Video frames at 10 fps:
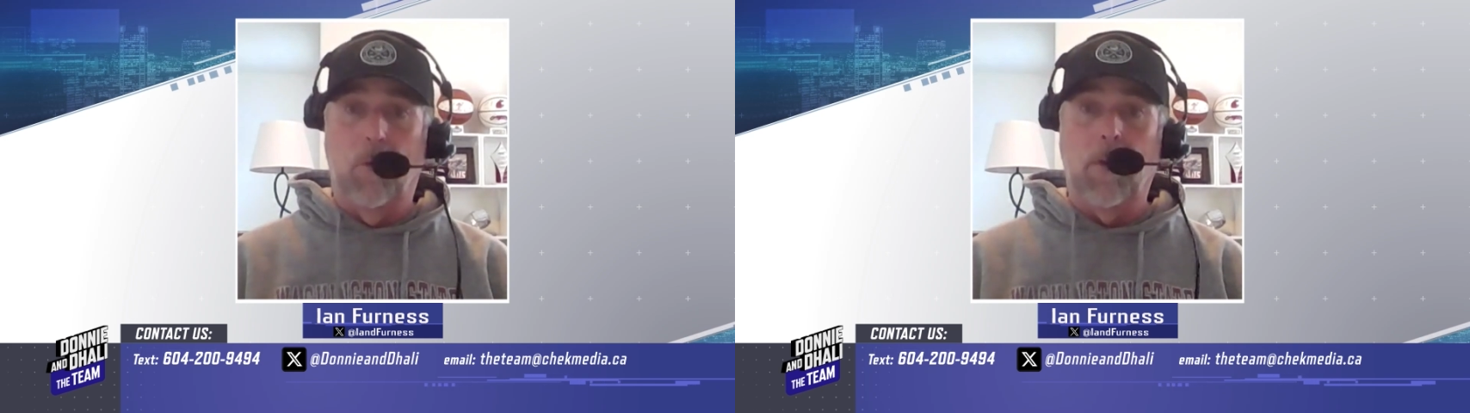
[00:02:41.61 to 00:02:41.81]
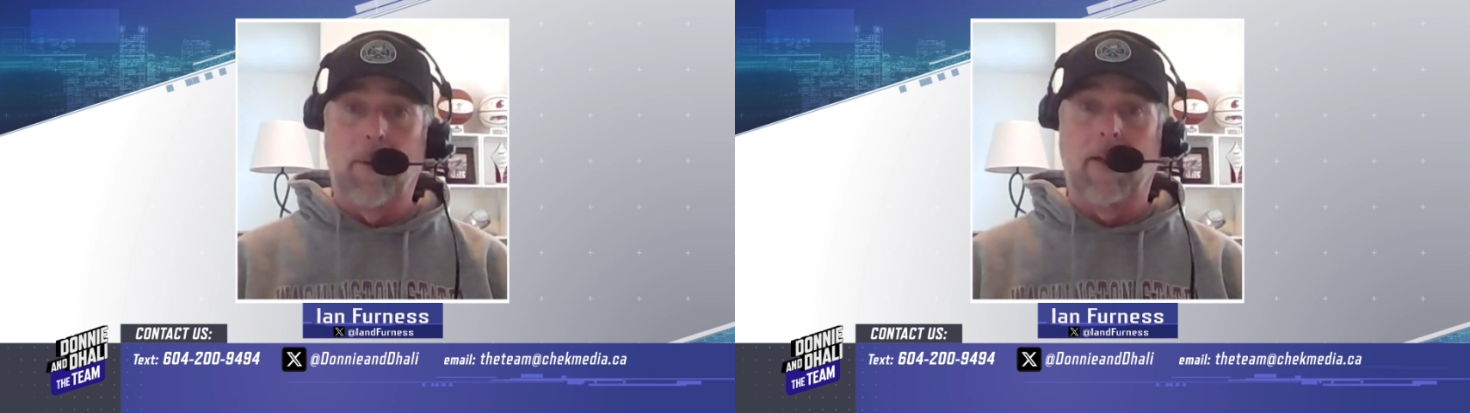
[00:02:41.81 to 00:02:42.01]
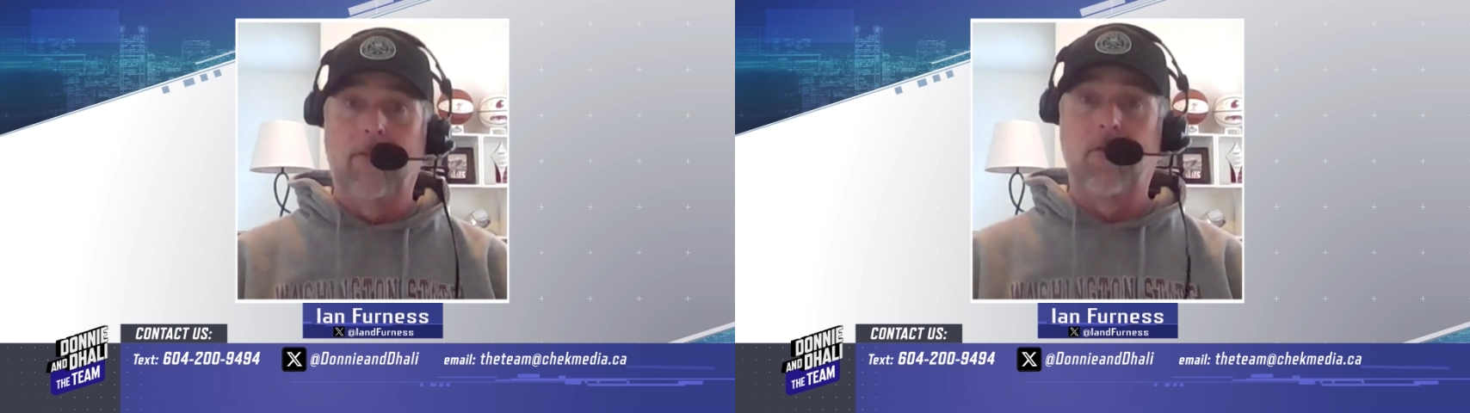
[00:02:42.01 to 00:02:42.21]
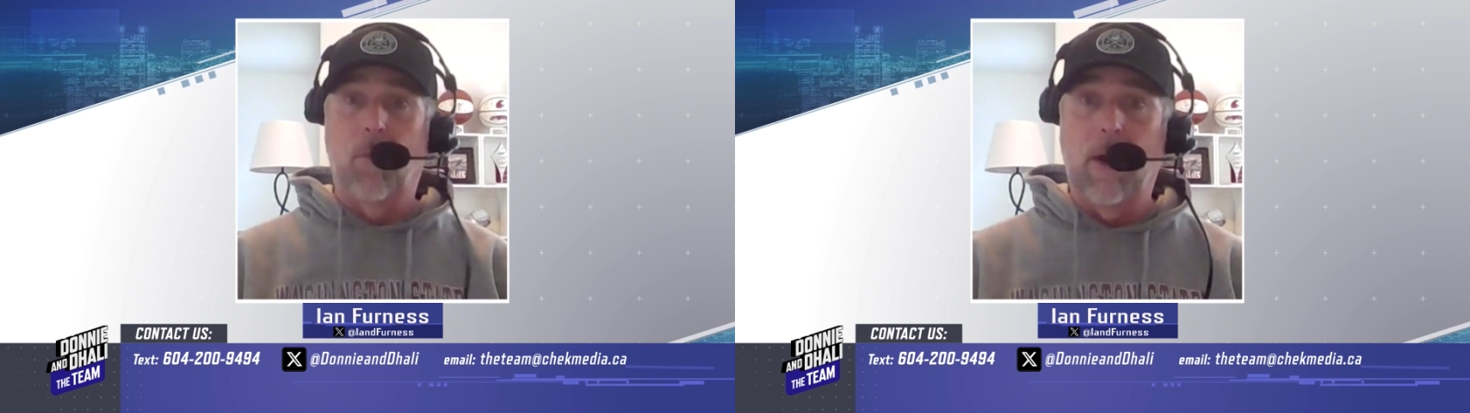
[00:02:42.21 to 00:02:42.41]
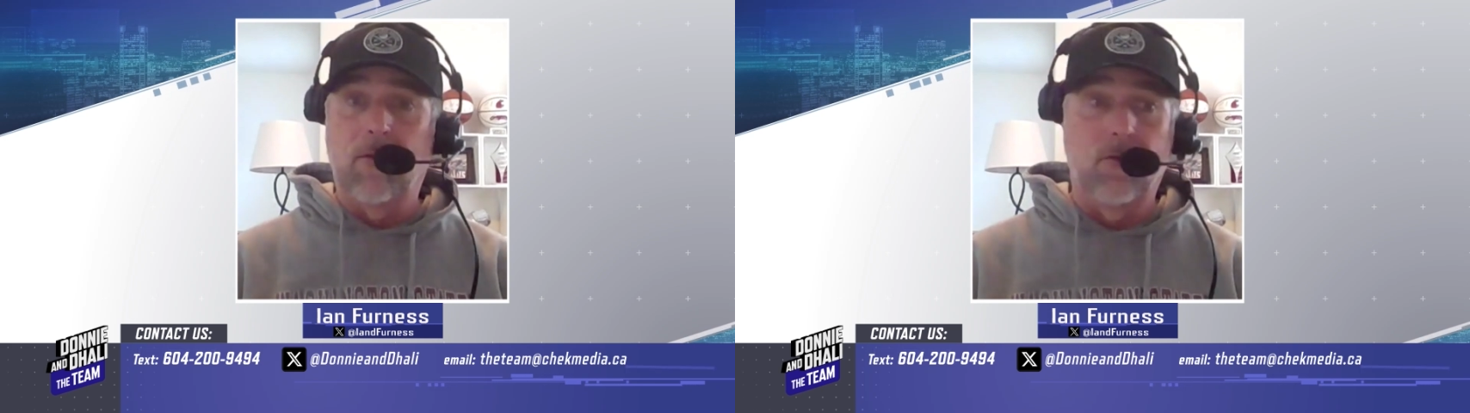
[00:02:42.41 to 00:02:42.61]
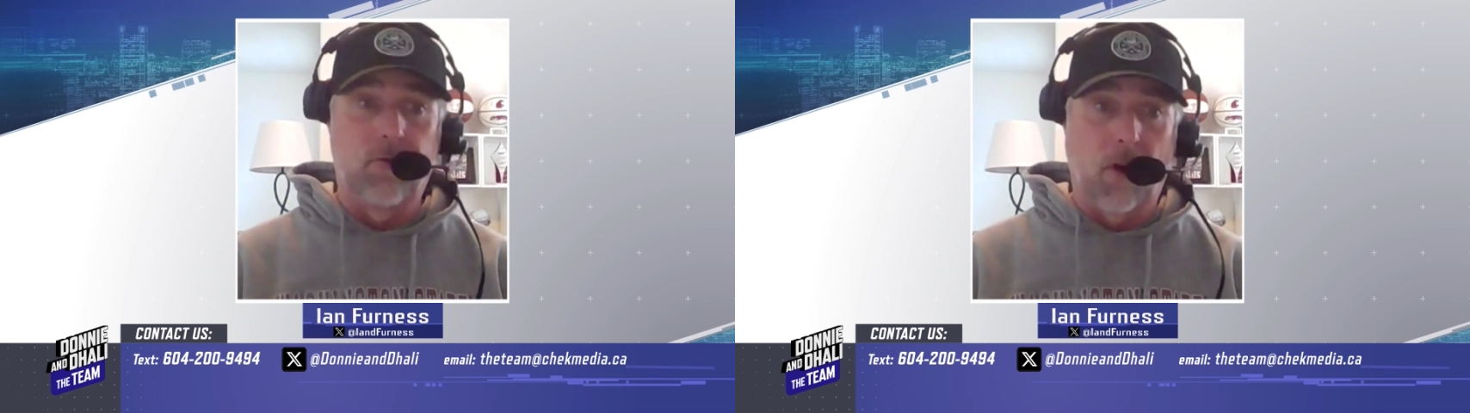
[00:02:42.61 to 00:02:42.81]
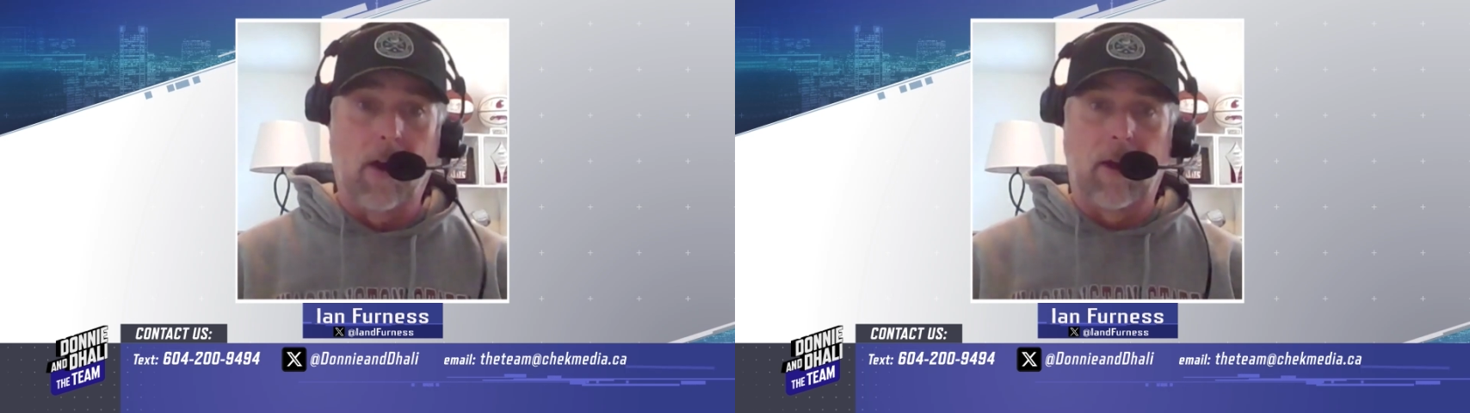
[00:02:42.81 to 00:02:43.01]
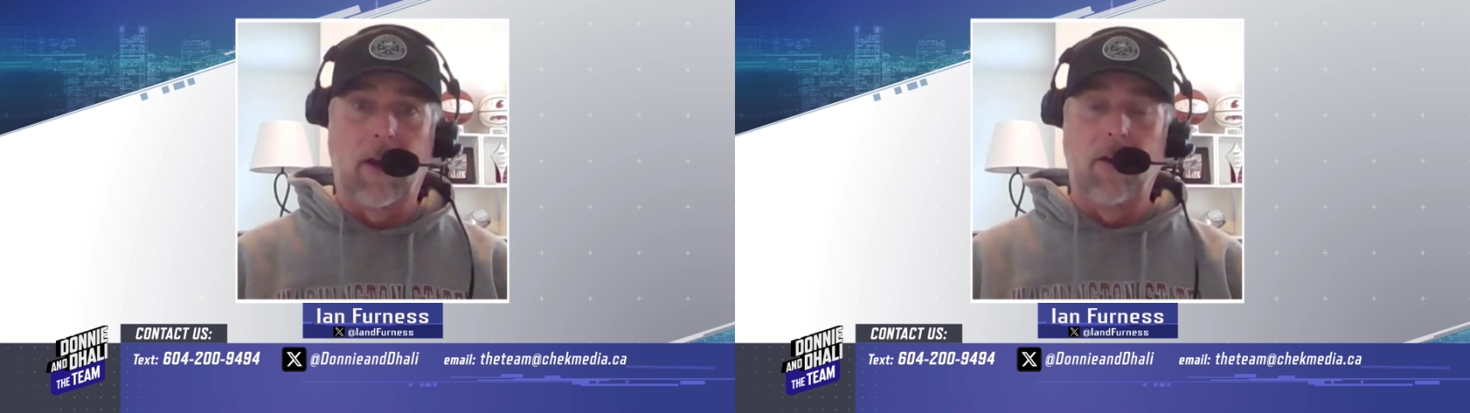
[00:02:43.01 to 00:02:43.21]
really bad situations.
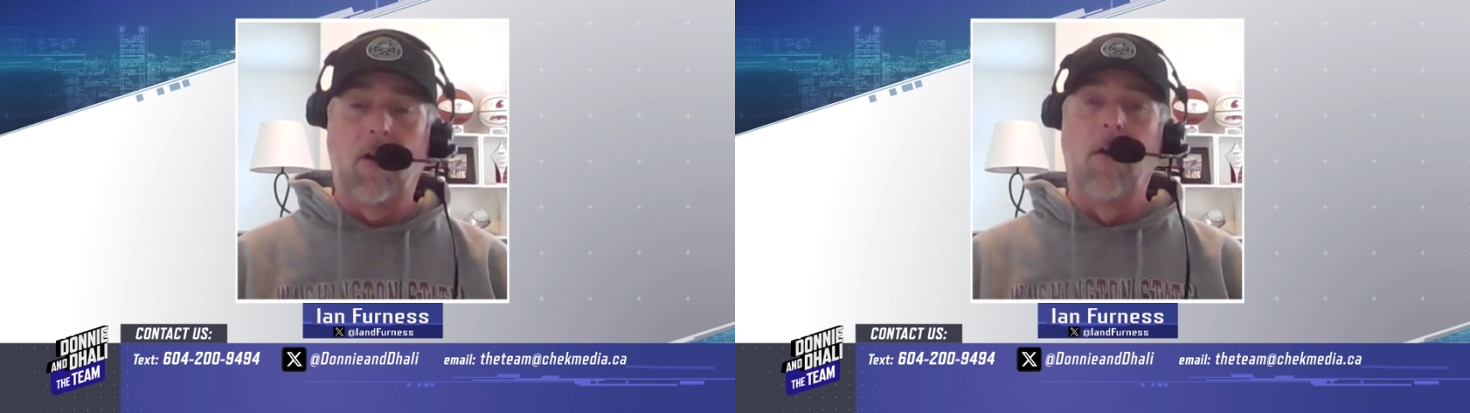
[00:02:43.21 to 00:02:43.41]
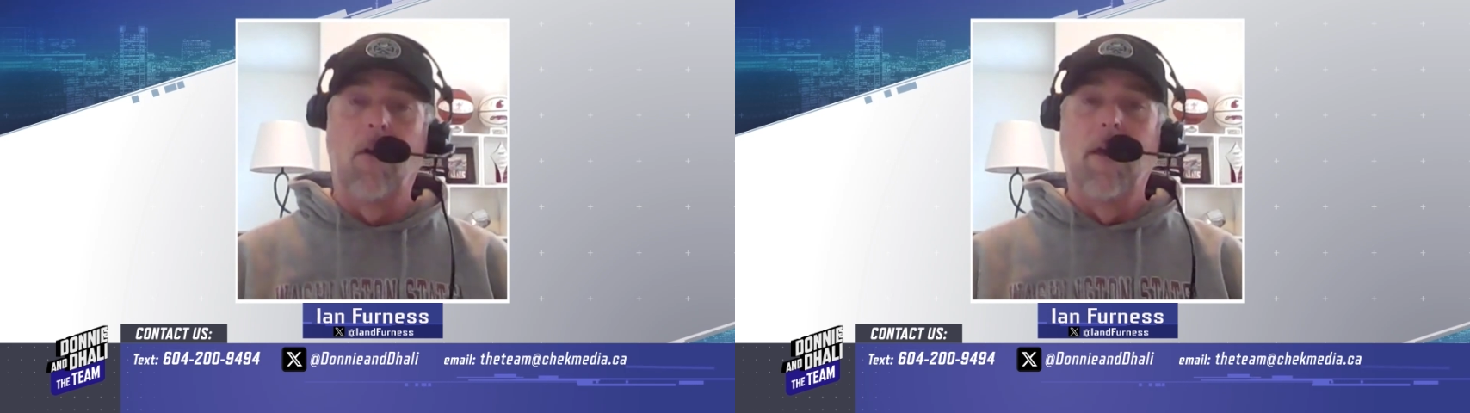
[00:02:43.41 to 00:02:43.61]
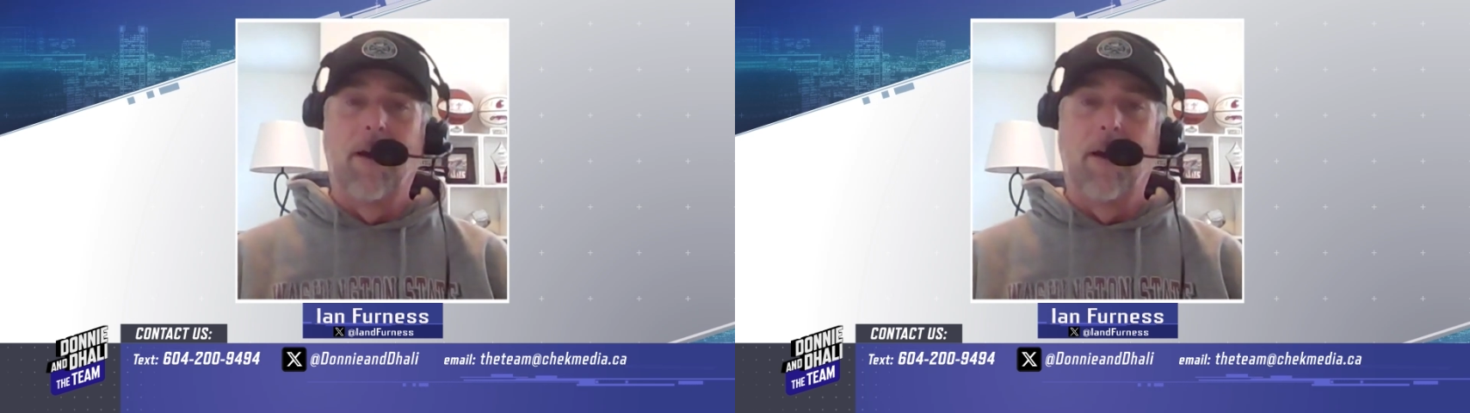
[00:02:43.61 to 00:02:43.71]
Shocking, I know.